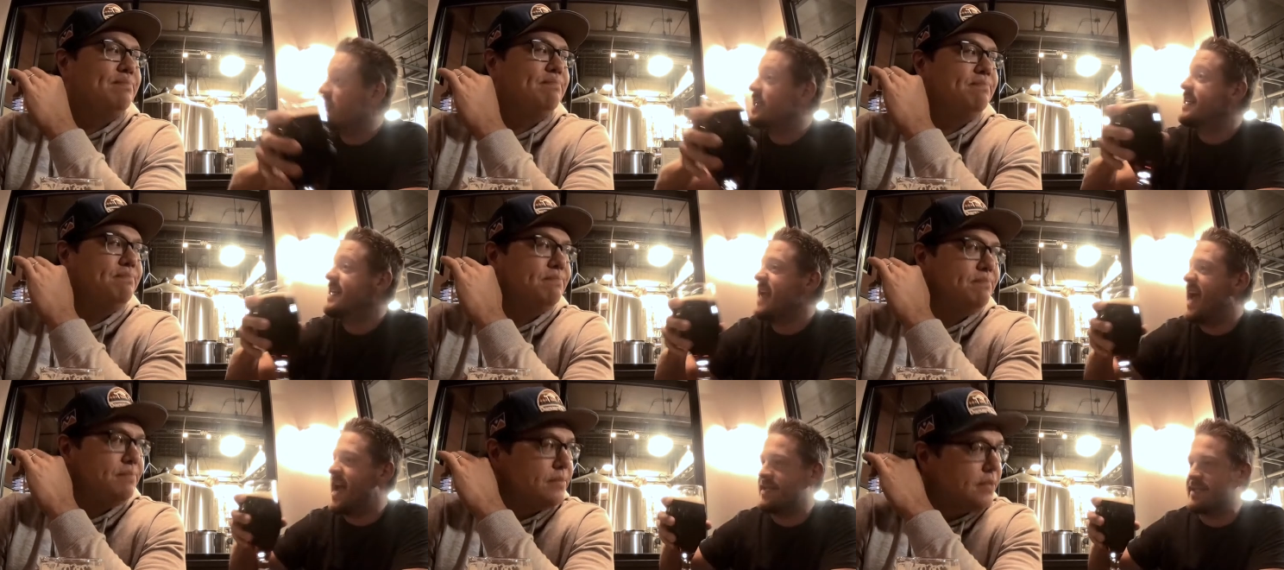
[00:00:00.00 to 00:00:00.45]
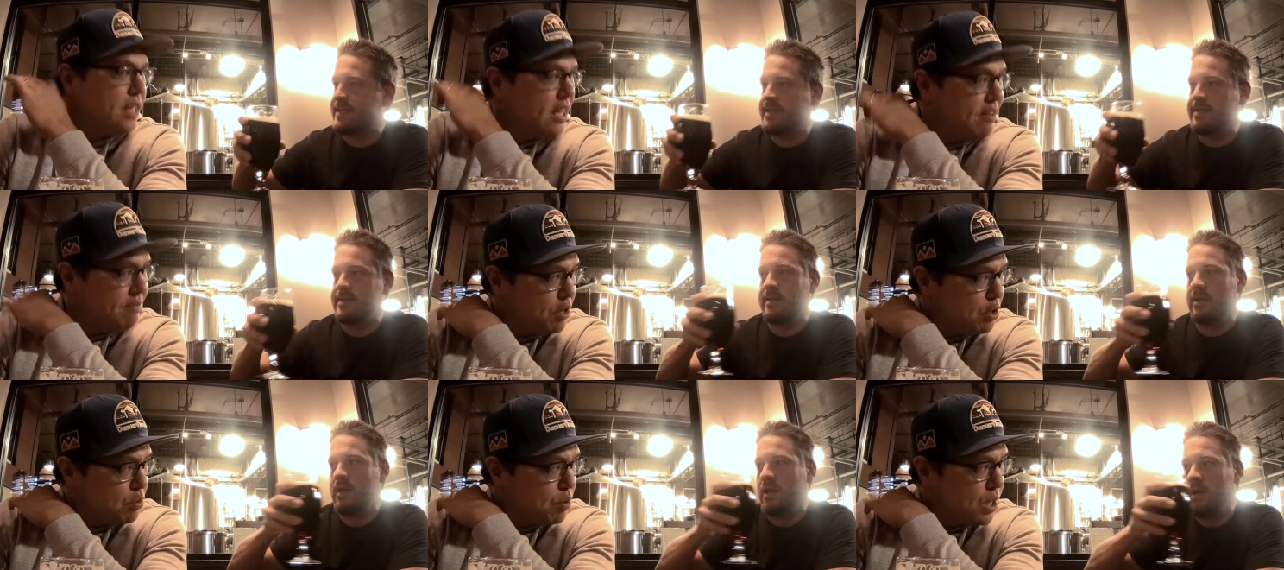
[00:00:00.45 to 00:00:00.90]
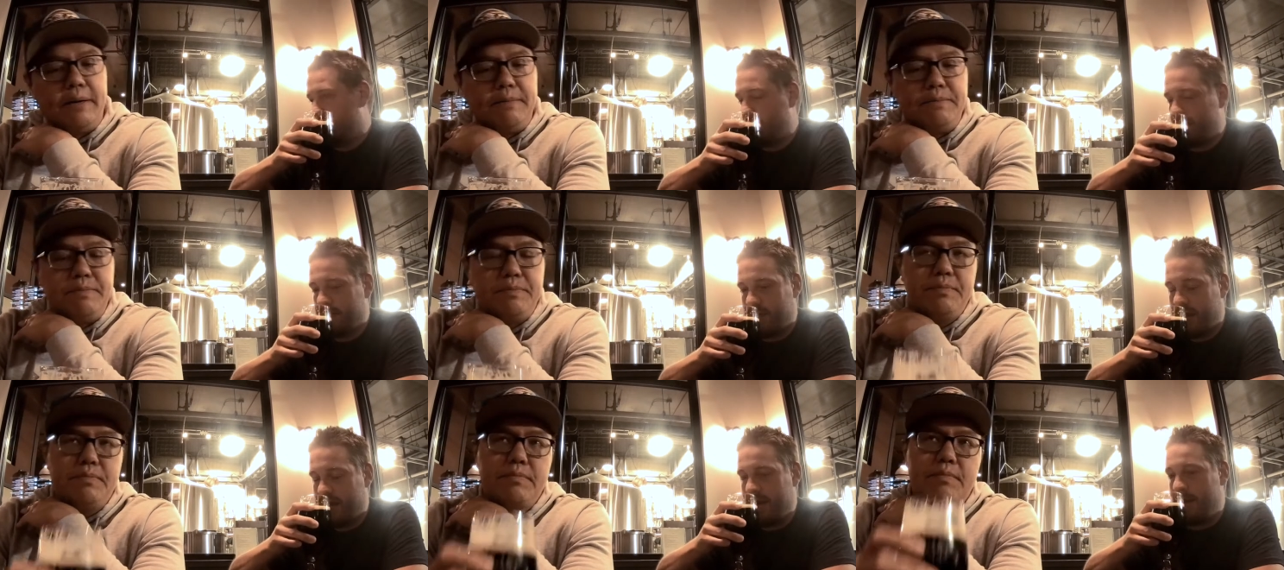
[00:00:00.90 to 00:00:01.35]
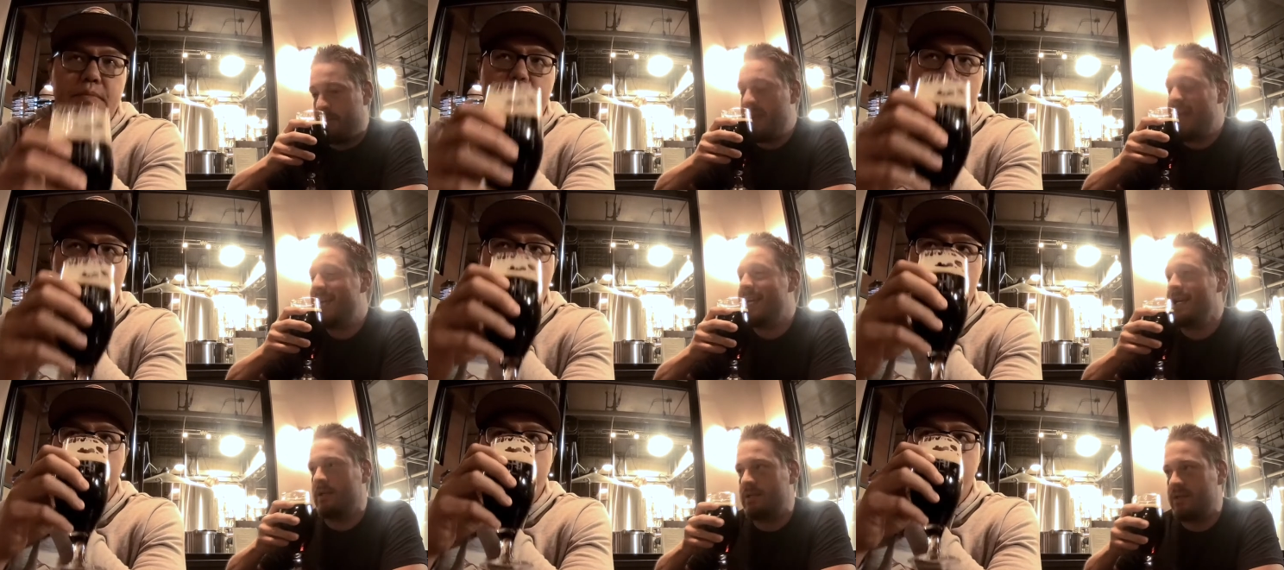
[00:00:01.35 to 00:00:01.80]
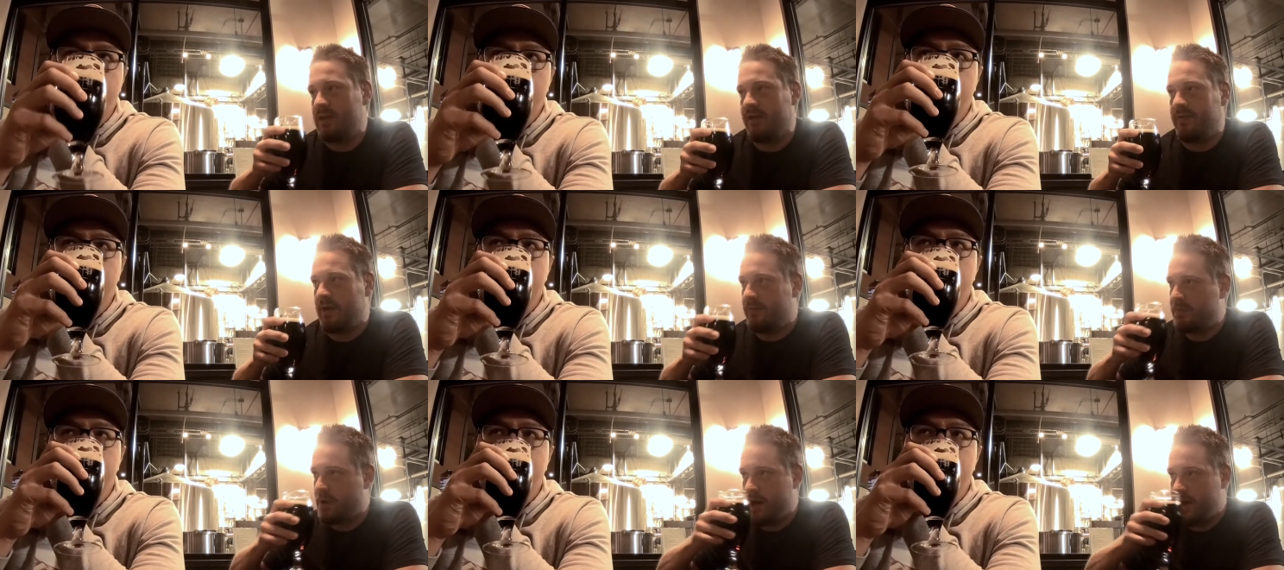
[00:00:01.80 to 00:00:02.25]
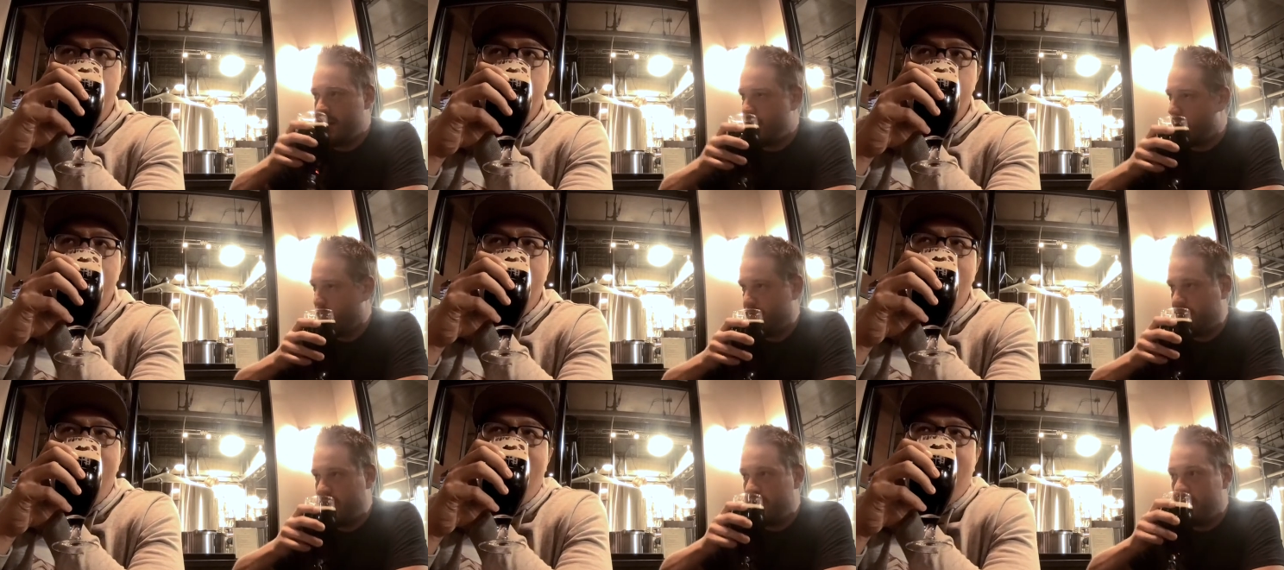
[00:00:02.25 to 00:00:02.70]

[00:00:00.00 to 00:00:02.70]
Speaker 1: yes. if you will. And I'm making stuff up right now, but...